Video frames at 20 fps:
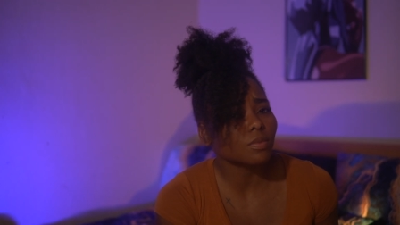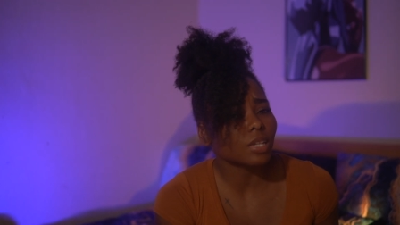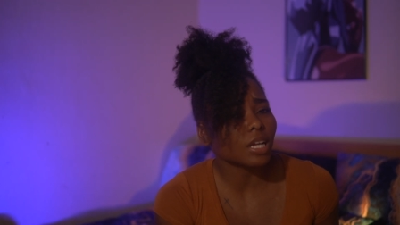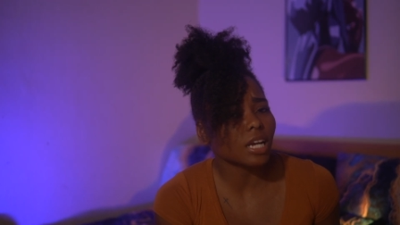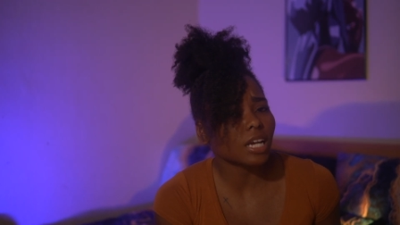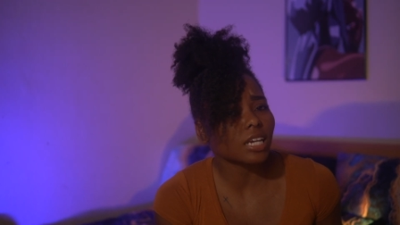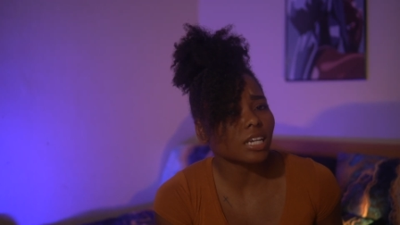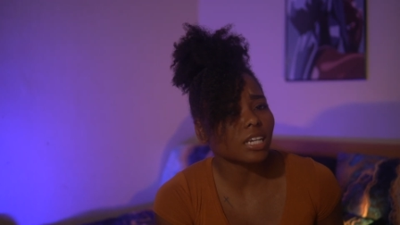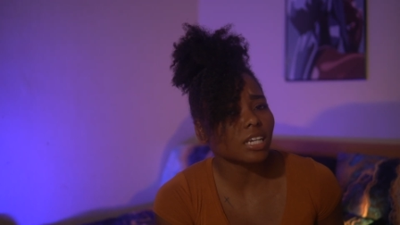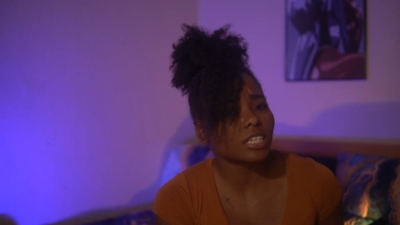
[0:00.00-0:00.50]

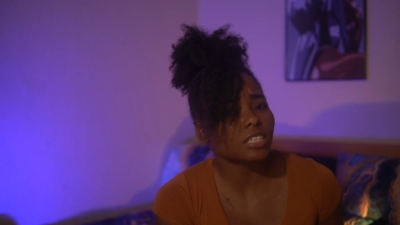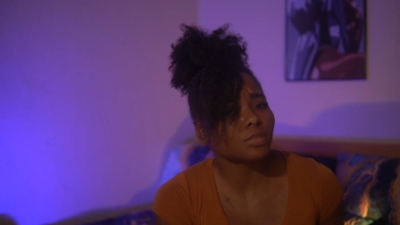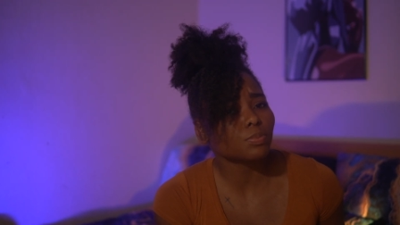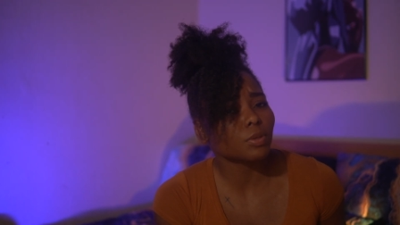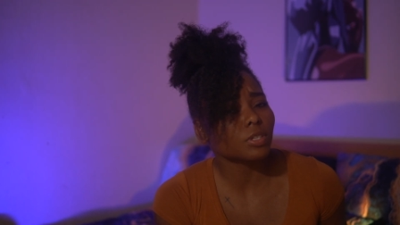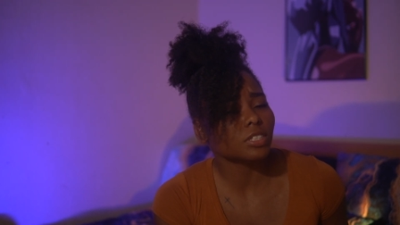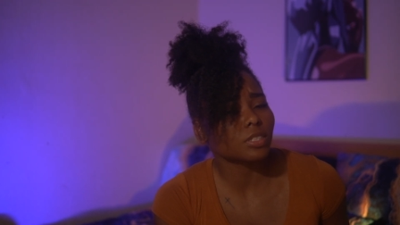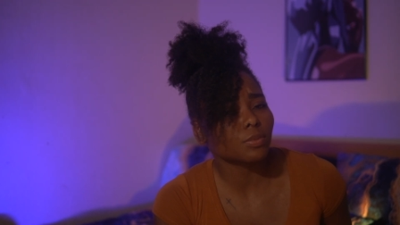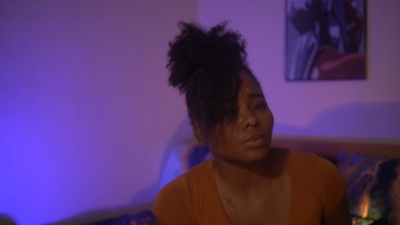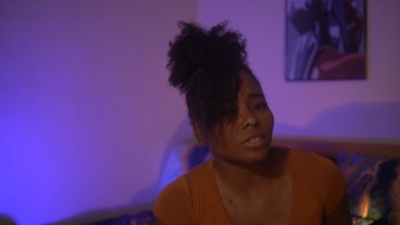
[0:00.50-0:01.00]
Like, it's
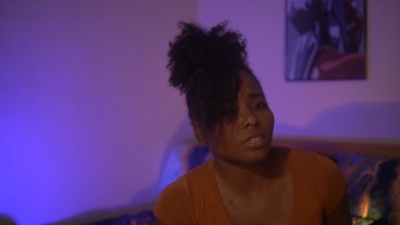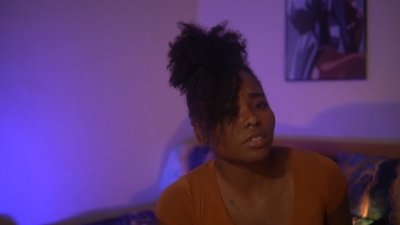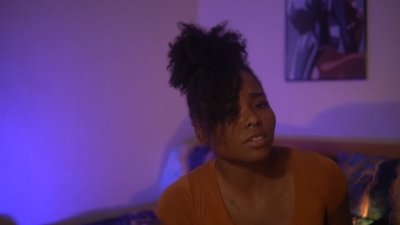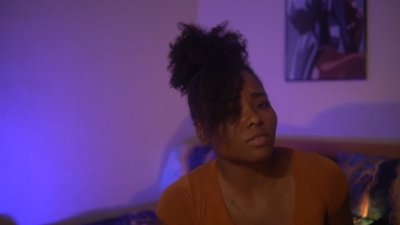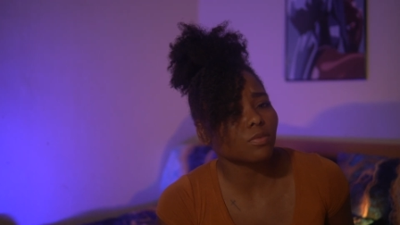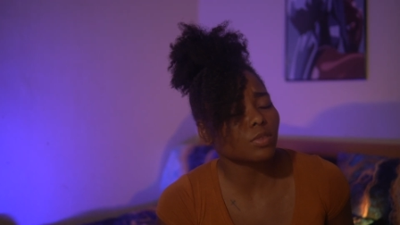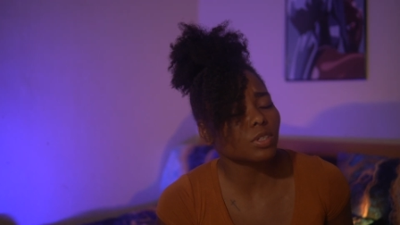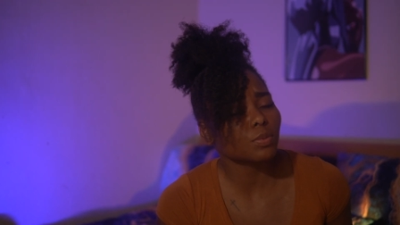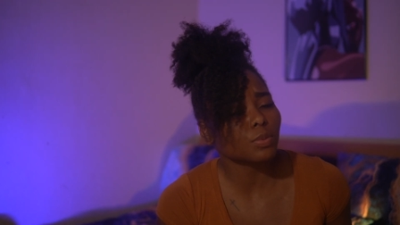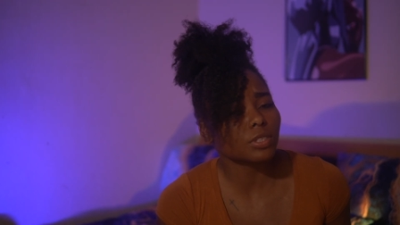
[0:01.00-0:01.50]
supposed to be,
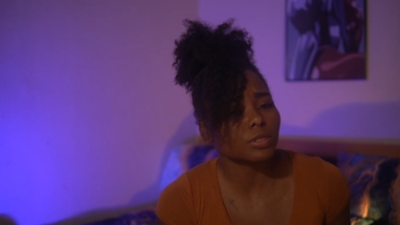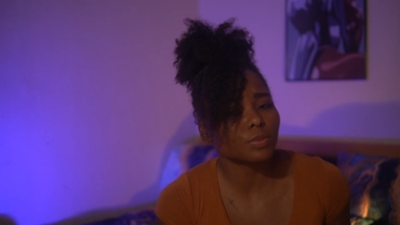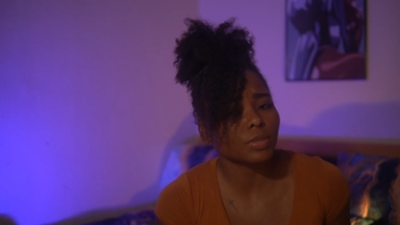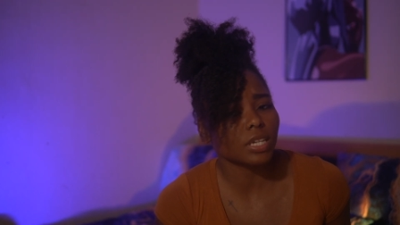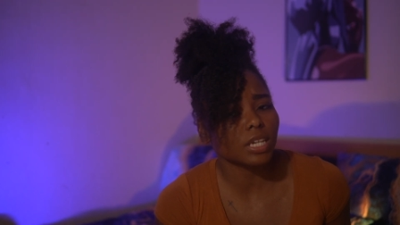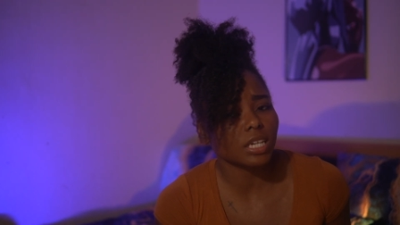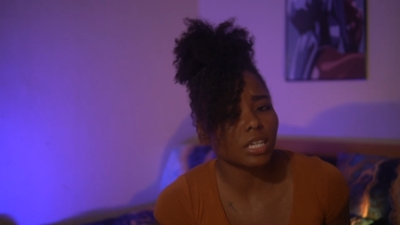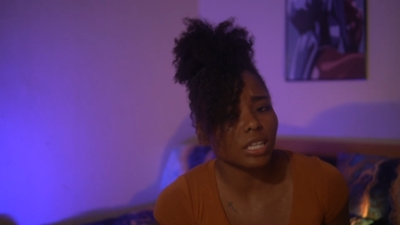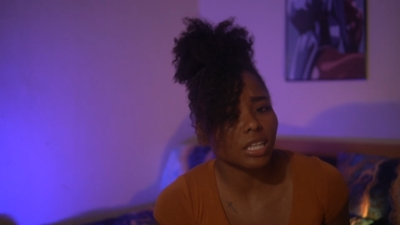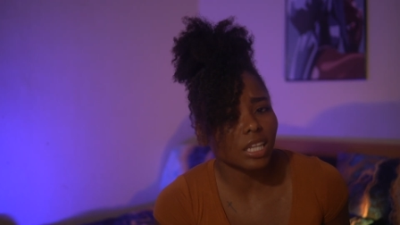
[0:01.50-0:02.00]
we supposed to
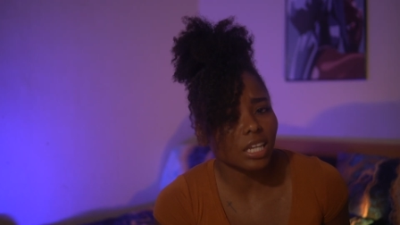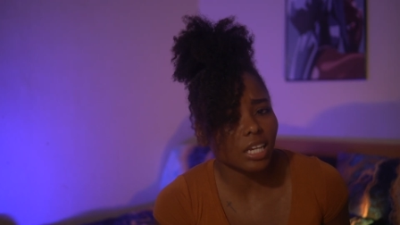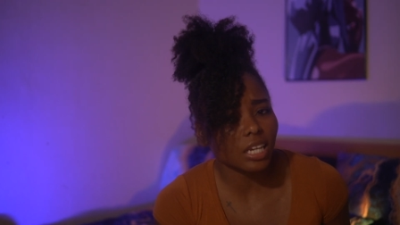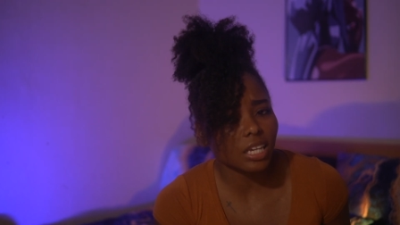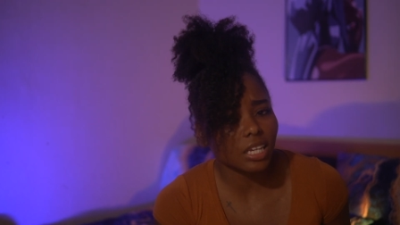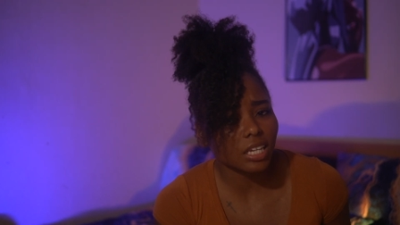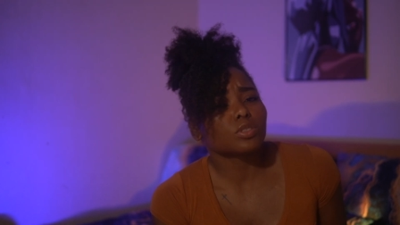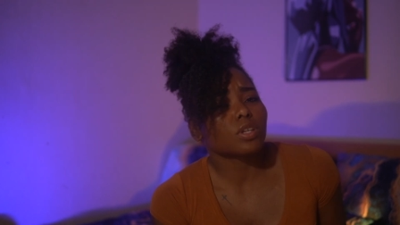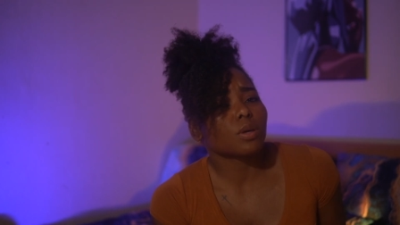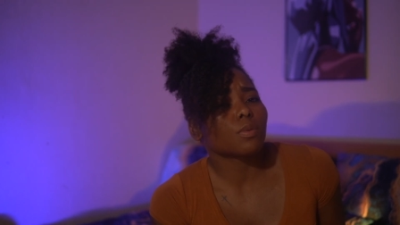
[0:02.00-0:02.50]
be getting
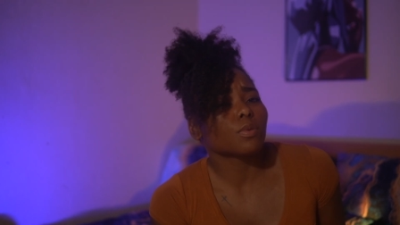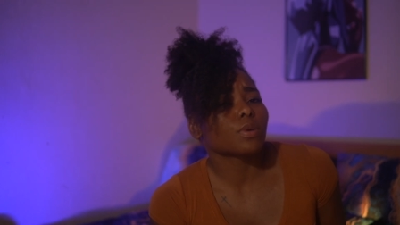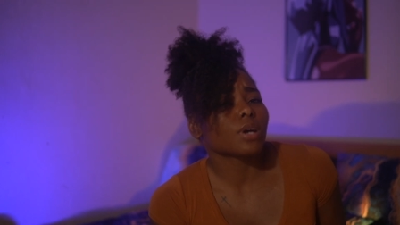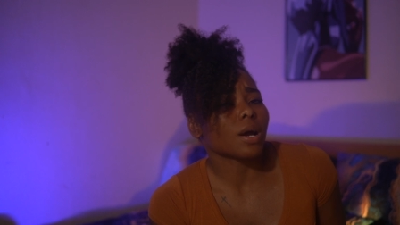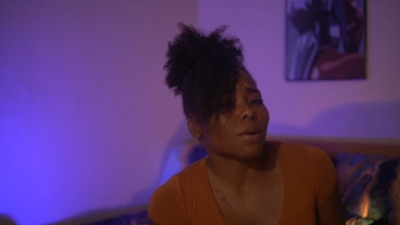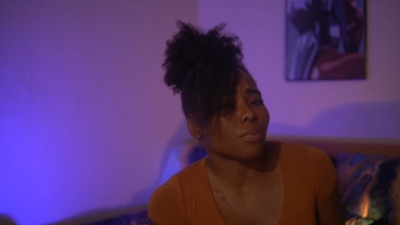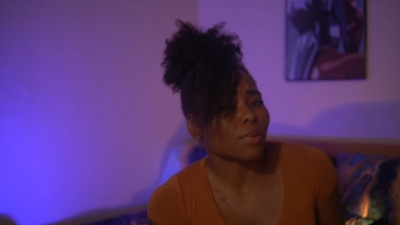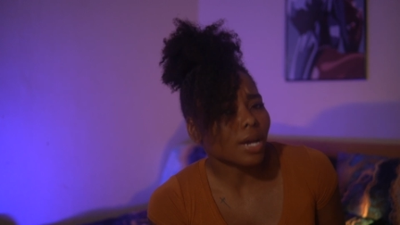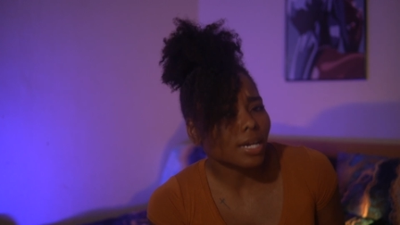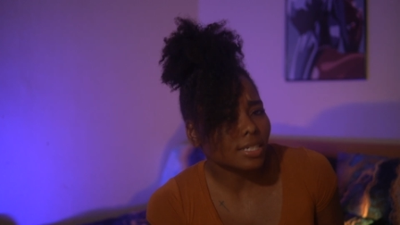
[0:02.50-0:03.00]
lit. So we
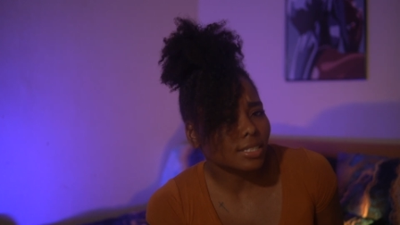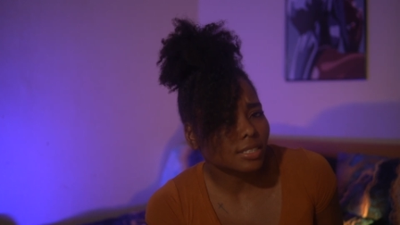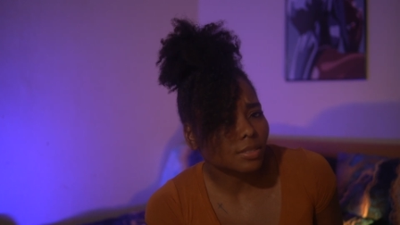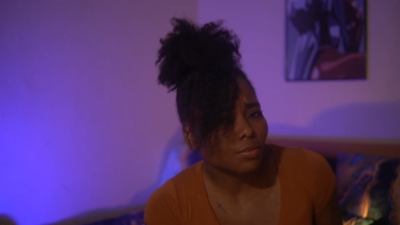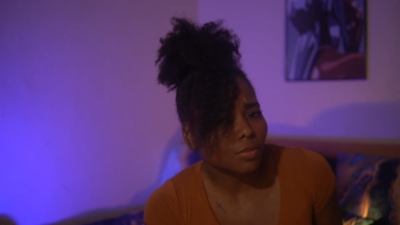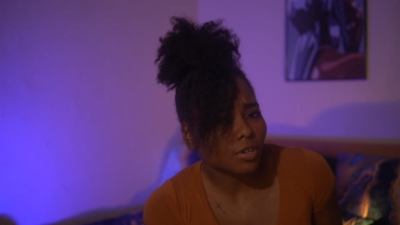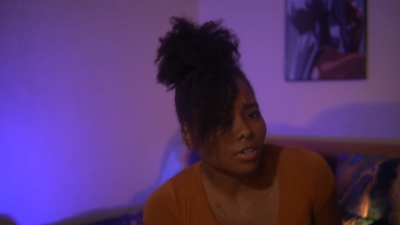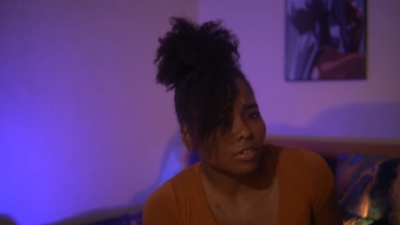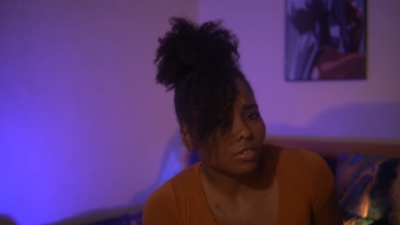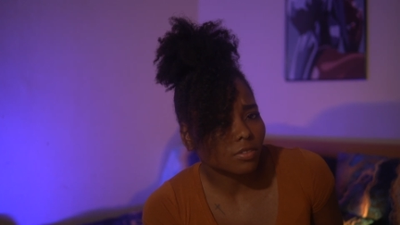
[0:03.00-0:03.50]
got practice
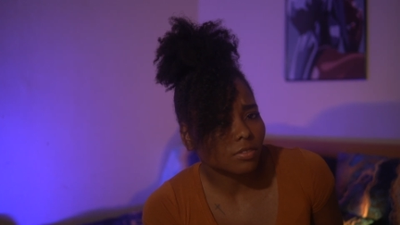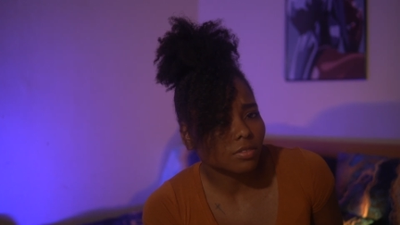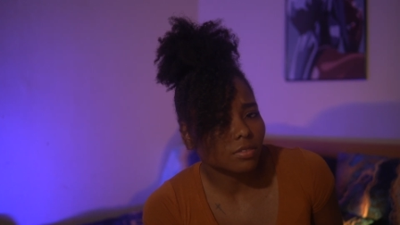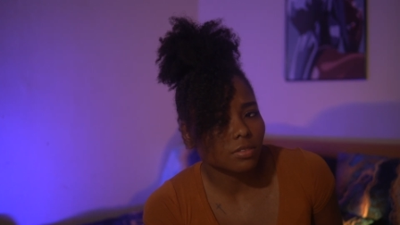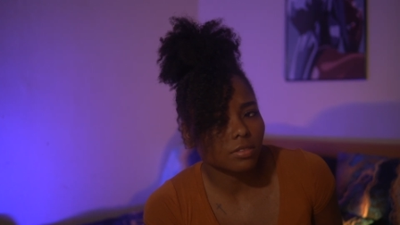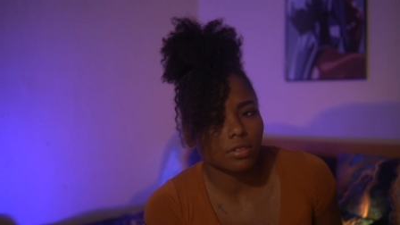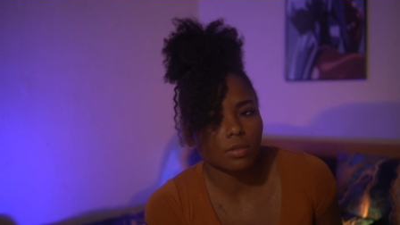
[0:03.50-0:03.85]
tomorrow.